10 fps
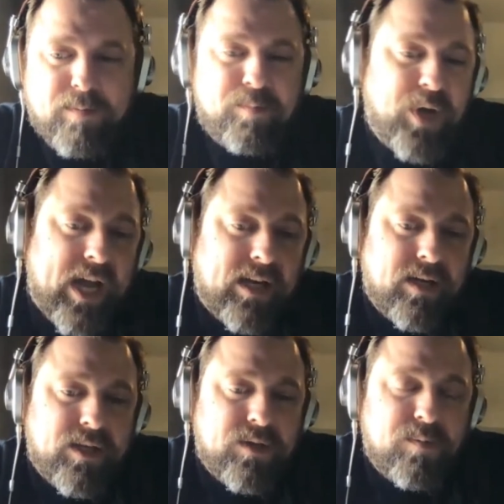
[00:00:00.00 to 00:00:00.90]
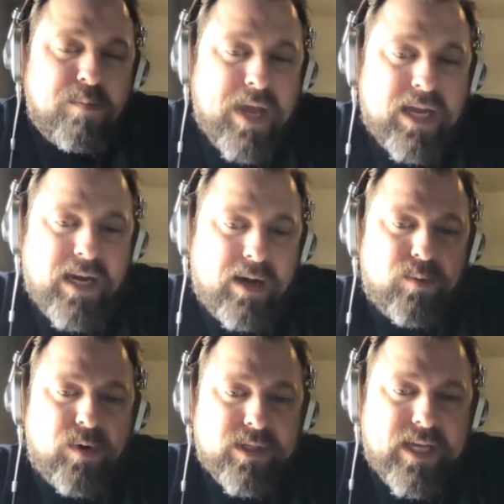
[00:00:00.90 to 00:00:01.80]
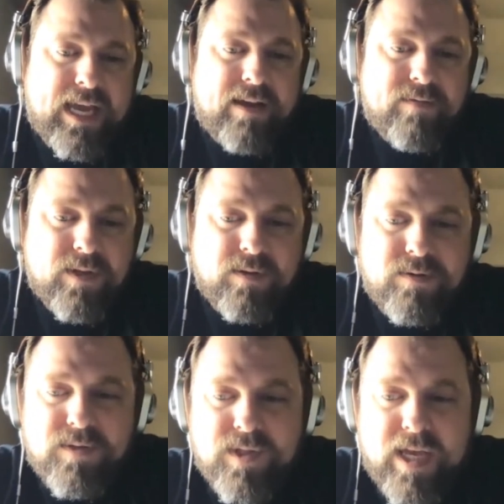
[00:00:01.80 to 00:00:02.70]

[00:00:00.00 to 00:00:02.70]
But you may not want to have those